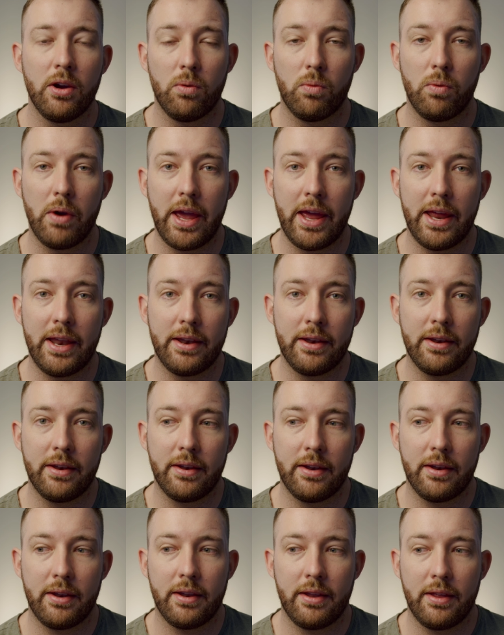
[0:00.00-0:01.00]
When
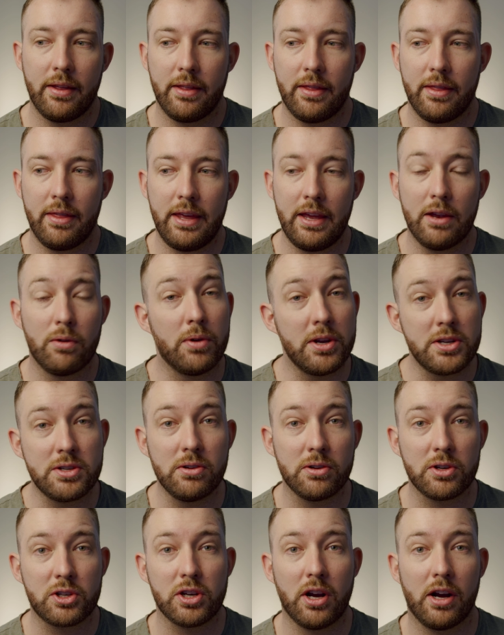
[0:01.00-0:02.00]
the
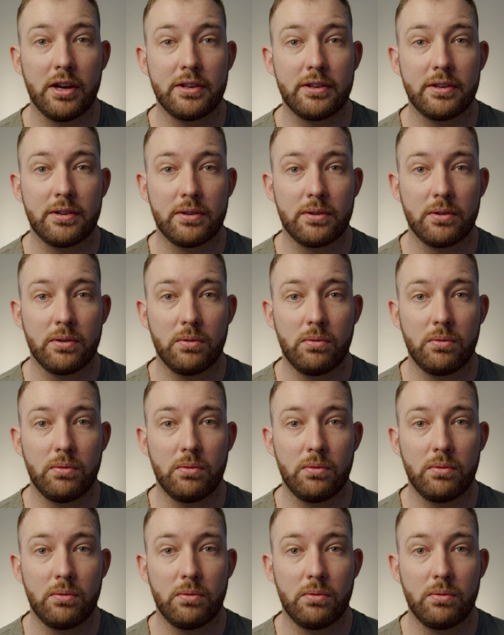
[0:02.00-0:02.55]
original shot